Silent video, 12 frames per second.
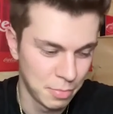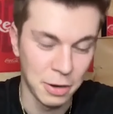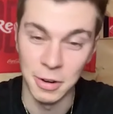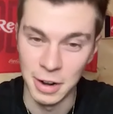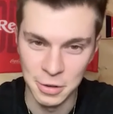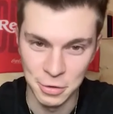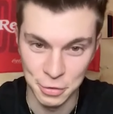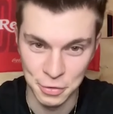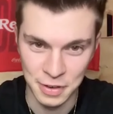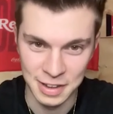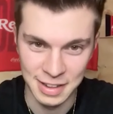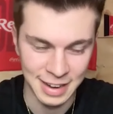Big Rangers
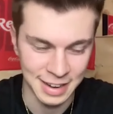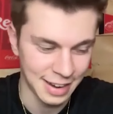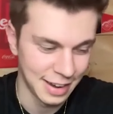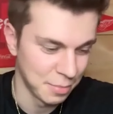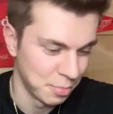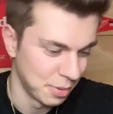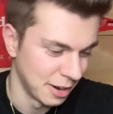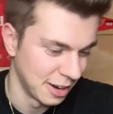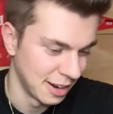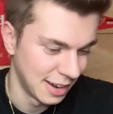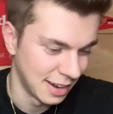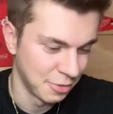fan, that guy. But
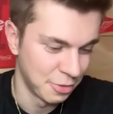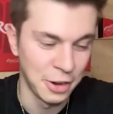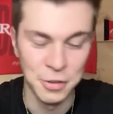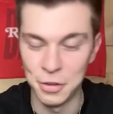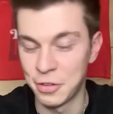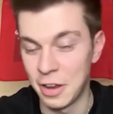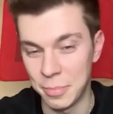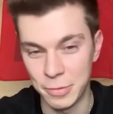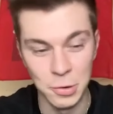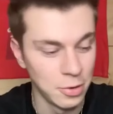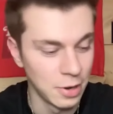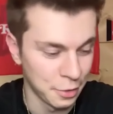yes. uh, Rangers up
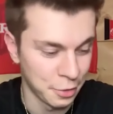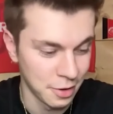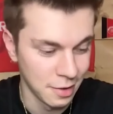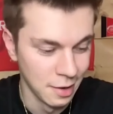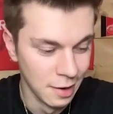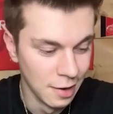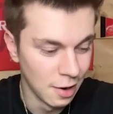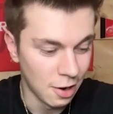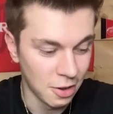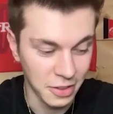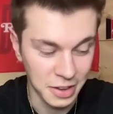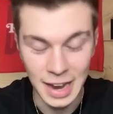two nothing
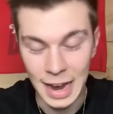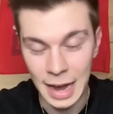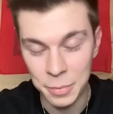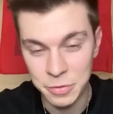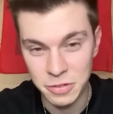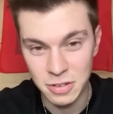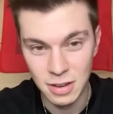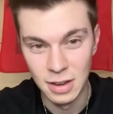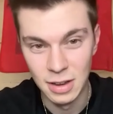on the Caps.